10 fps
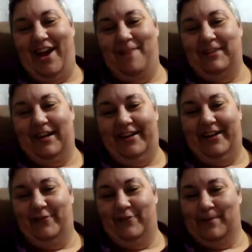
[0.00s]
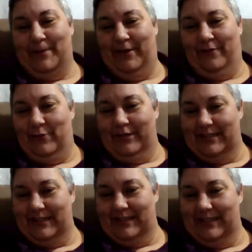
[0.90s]
I'm kind of known for my male
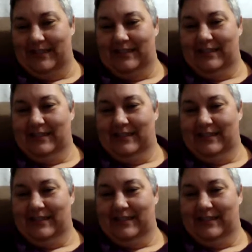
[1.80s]
voices.